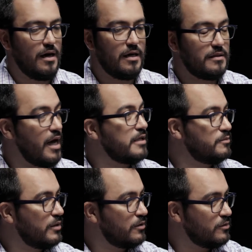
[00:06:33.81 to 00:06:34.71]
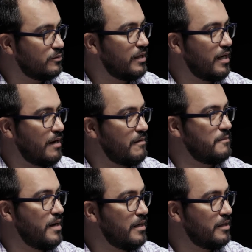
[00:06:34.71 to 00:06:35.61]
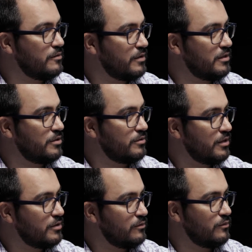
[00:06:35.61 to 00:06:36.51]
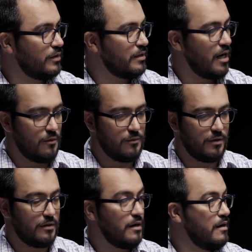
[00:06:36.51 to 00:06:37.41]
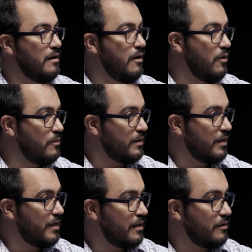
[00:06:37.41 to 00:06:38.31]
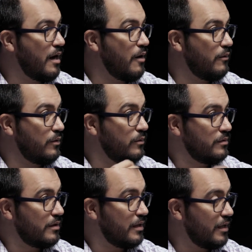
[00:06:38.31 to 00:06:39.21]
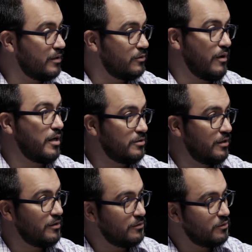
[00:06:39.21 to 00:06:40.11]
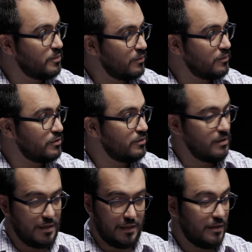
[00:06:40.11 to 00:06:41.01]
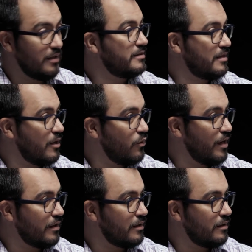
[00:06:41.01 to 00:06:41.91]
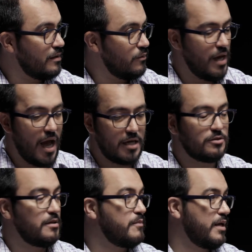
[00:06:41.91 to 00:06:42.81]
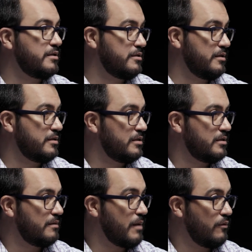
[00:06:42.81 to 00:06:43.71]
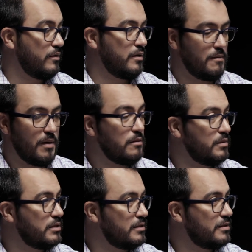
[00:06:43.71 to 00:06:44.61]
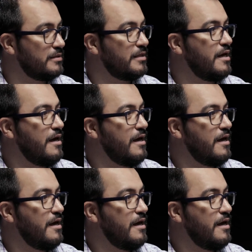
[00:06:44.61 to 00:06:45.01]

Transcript: And that's because we have a very good integration with our overlay and our underlay to actually go to production in less than a week. We actually patch the system, our development systems,